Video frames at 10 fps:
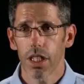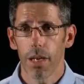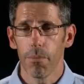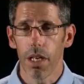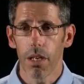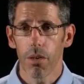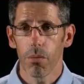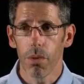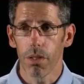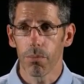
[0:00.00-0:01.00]
This can be
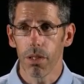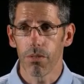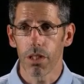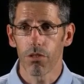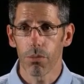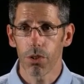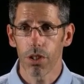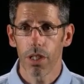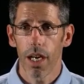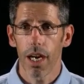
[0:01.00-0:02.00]
with both
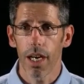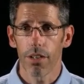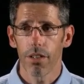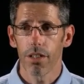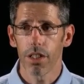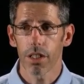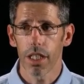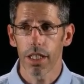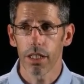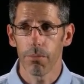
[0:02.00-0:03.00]
encryption and
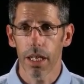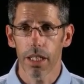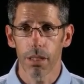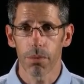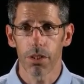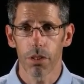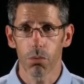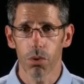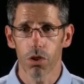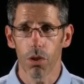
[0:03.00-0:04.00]
disconnected backups.
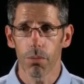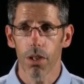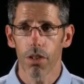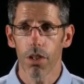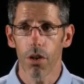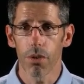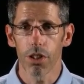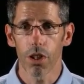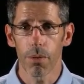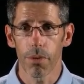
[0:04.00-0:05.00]
This will stop not
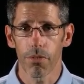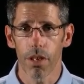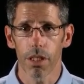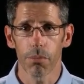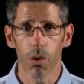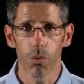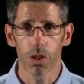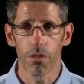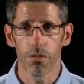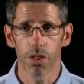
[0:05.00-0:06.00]
only cyber threats, but
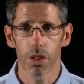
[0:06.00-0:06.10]
also